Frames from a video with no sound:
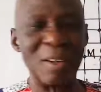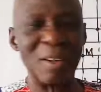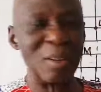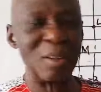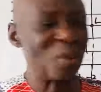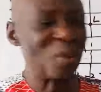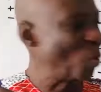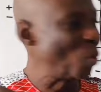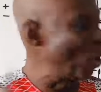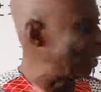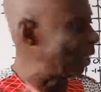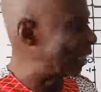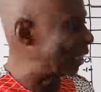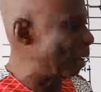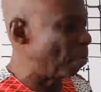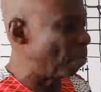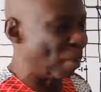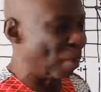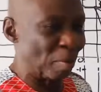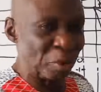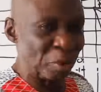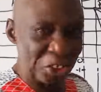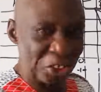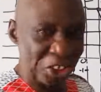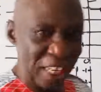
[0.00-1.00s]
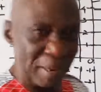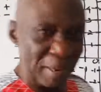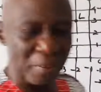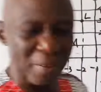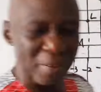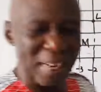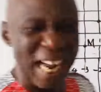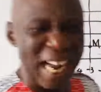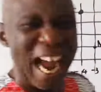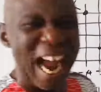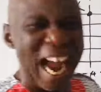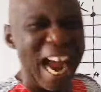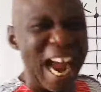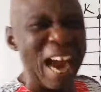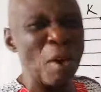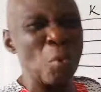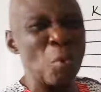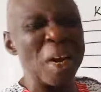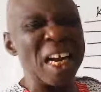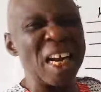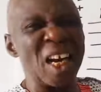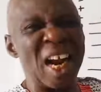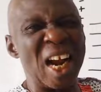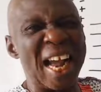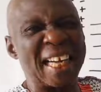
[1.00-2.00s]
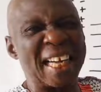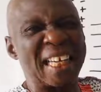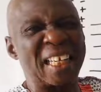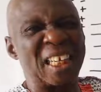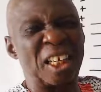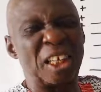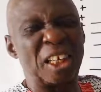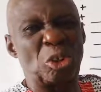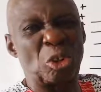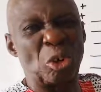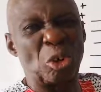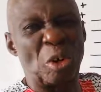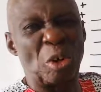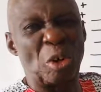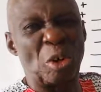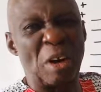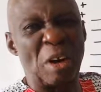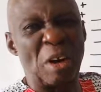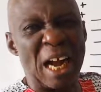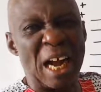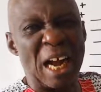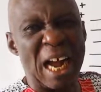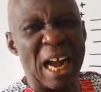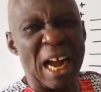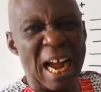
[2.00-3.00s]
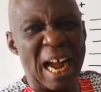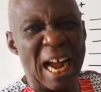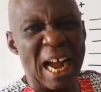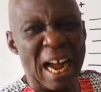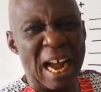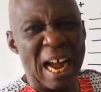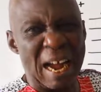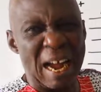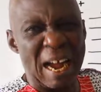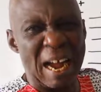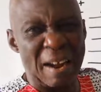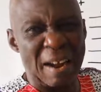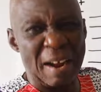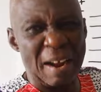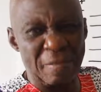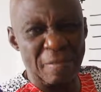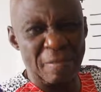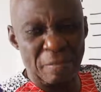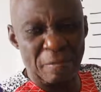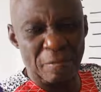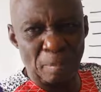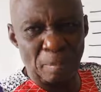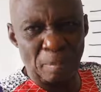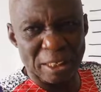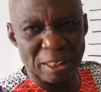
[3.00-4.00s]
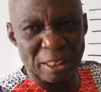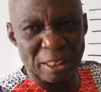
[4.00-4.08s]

What type of shape are we likely to have, Bartholomew?